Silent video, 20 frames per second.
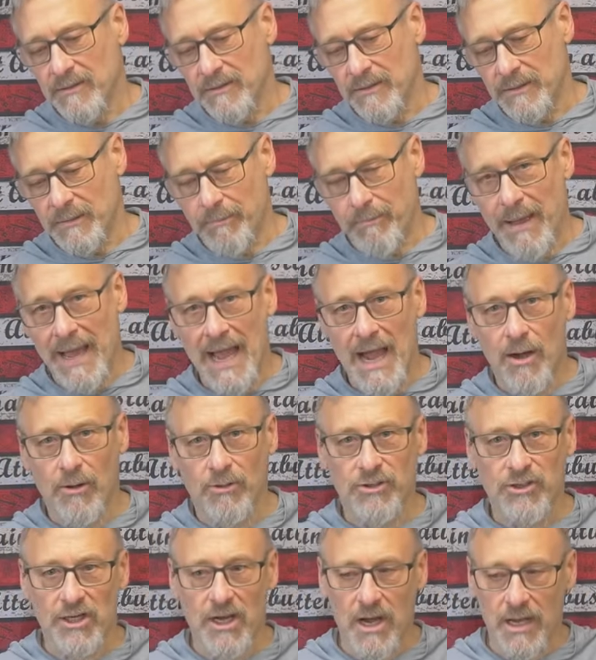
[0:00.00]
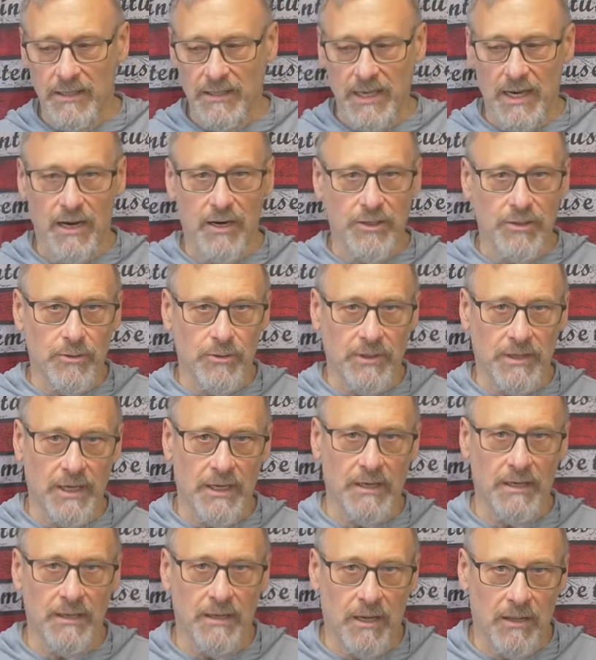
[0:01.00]
the pouch on there, you
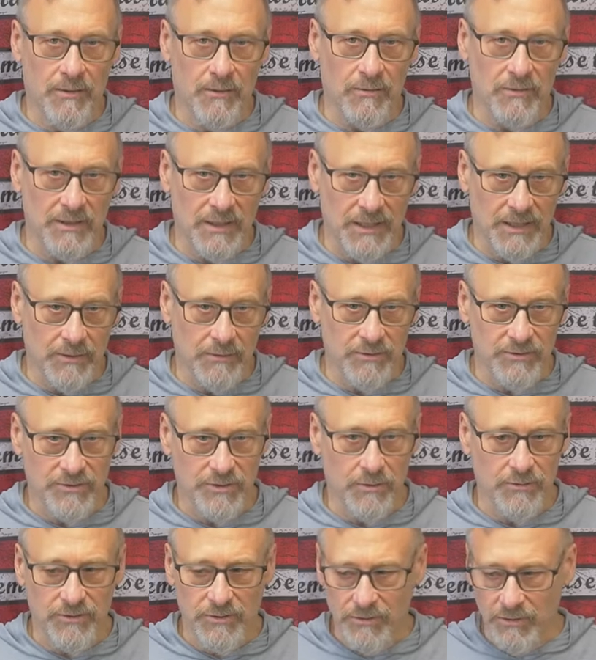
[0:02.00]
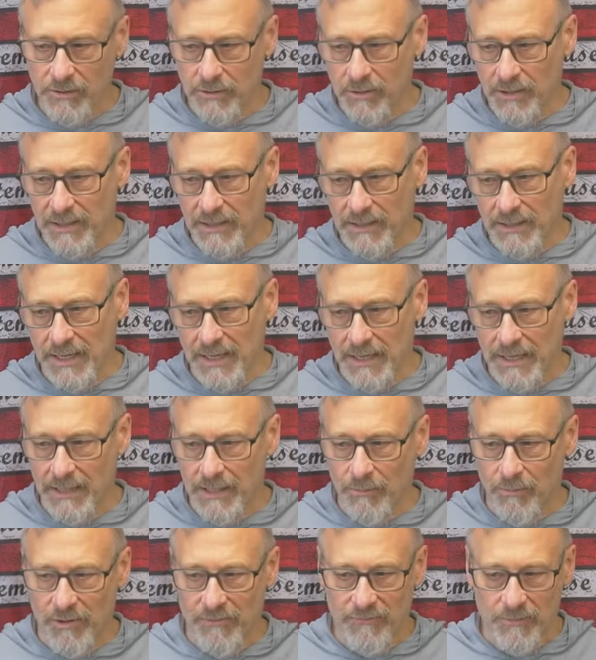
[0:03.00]
get another liter. So, so you're looking at
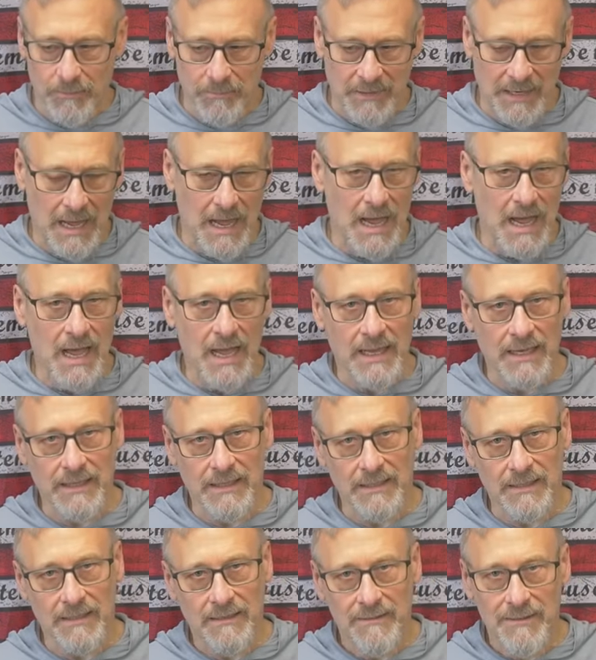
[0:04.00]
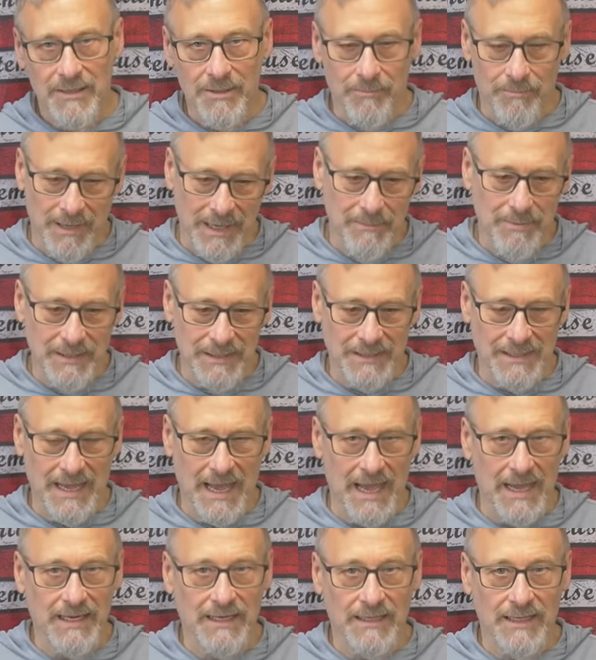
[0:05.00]
anywhere from nine, maybe
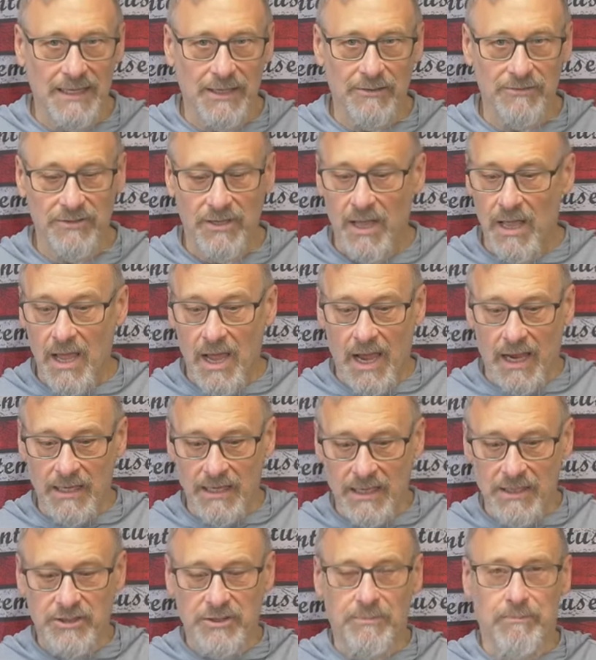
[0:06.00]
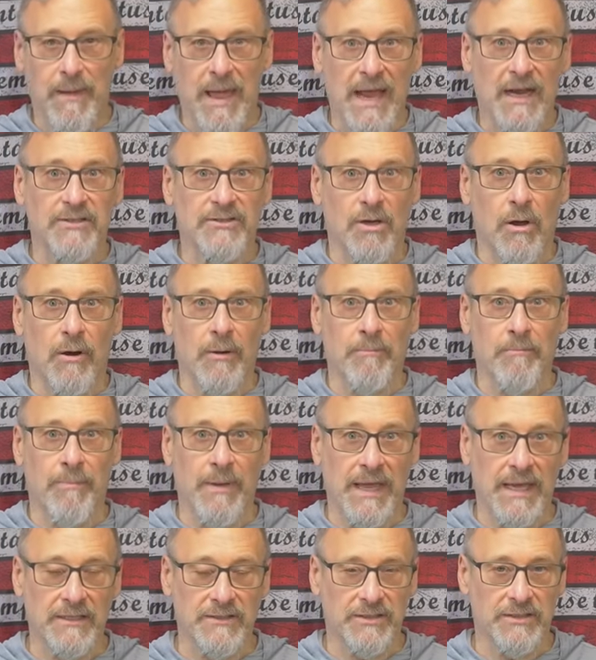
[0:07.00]
ten liters. And these specs are
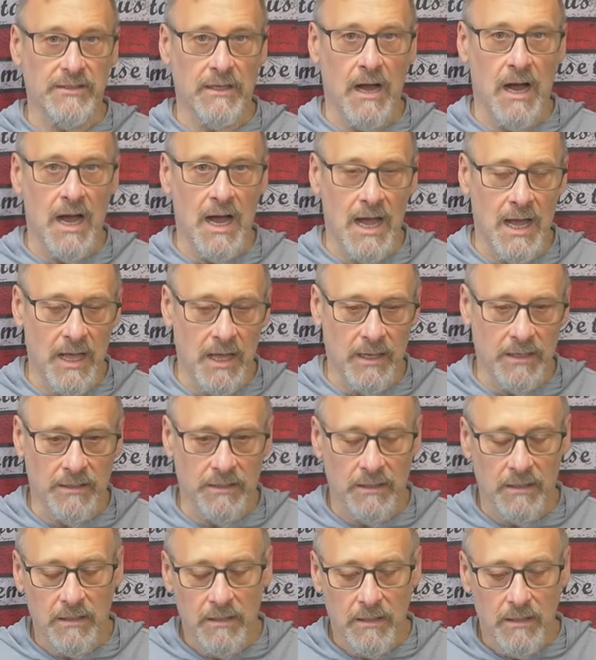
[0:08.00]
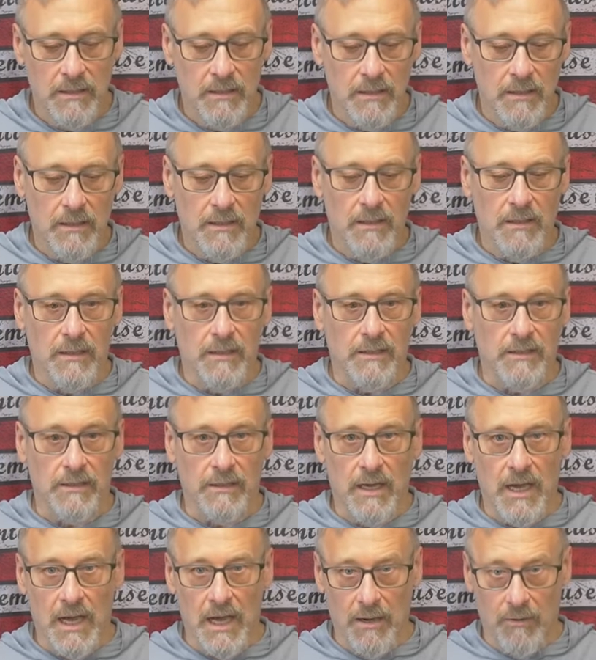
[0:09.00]
based on
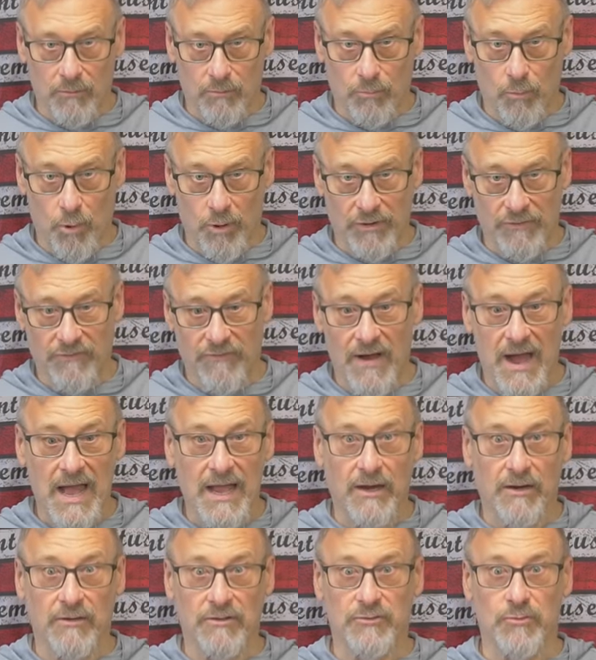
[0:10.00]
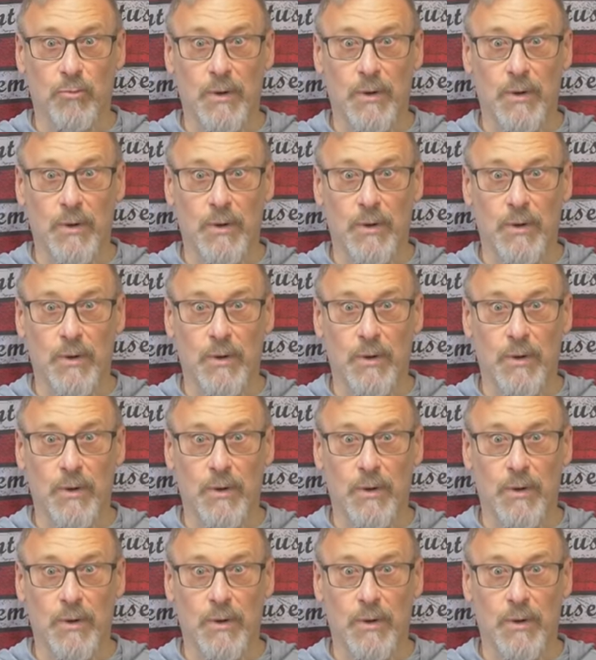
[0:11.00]
uh, Roaring Fire's